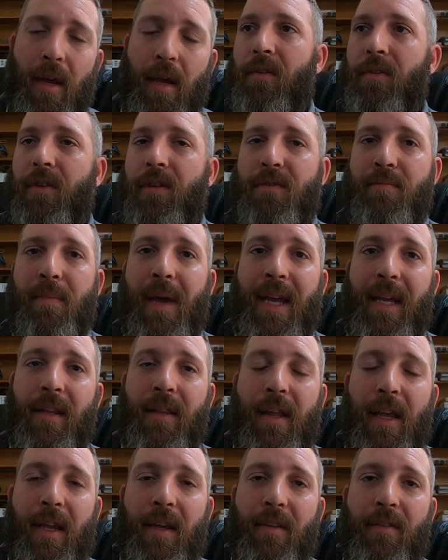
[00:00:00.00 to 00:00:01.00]
It'll just make
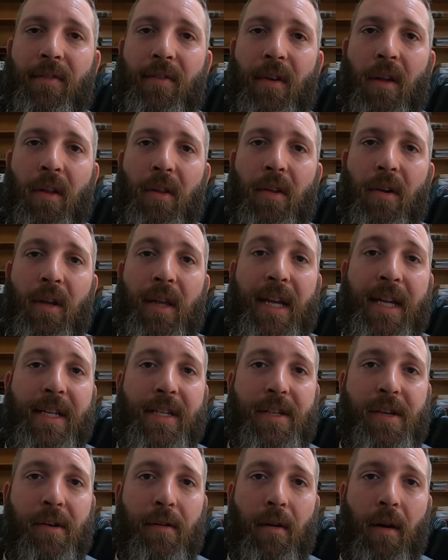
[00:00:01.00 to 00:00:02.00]
things a little
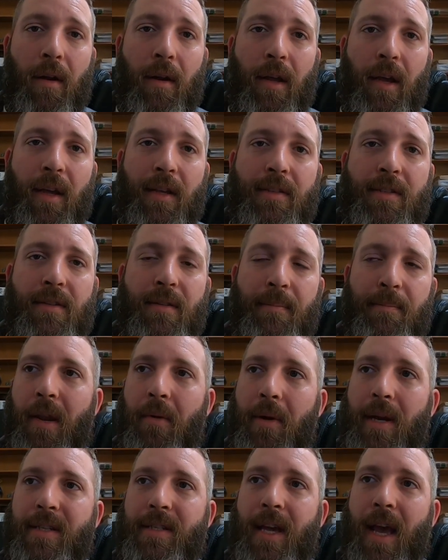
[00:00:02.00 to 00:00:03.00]
easier on us. But
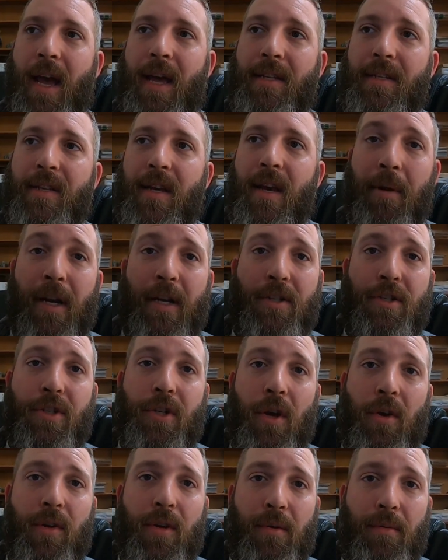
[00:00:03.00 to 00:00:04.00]
anyways, guys, I'm gonna
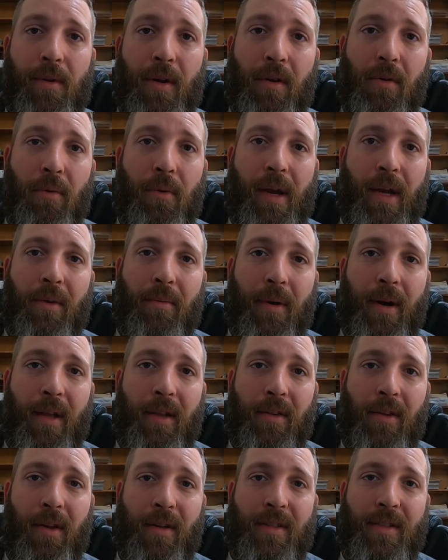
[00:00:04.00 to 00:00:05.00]
show you real quick what
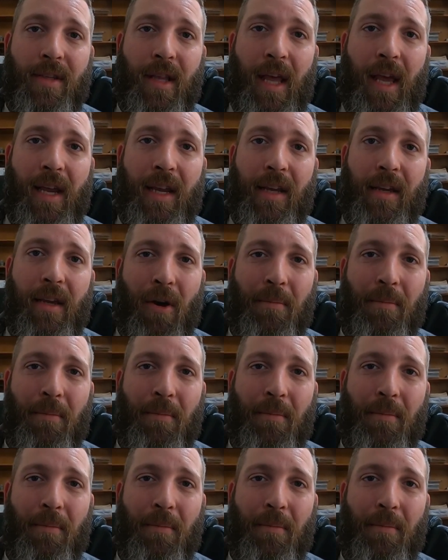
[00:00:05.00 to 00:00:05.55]
it looks like.